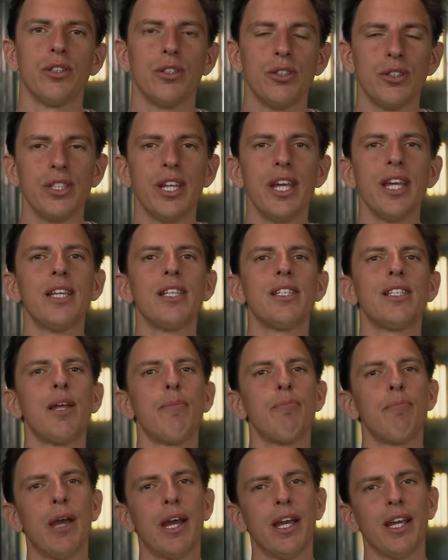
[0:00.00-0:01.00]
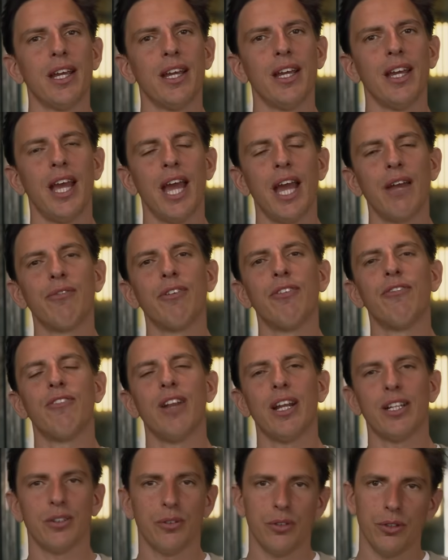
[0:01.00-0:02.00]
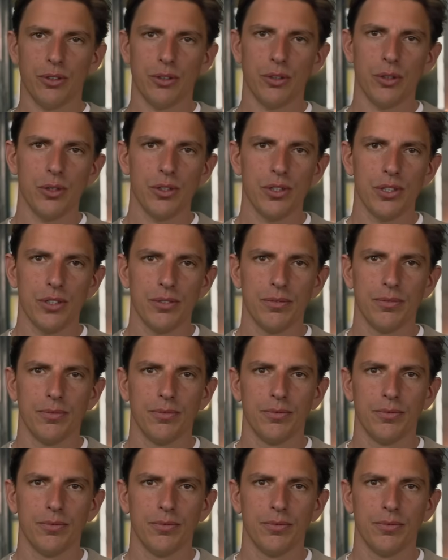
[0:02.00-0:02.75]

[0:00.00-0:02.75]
to take a step back and reflect on your goals.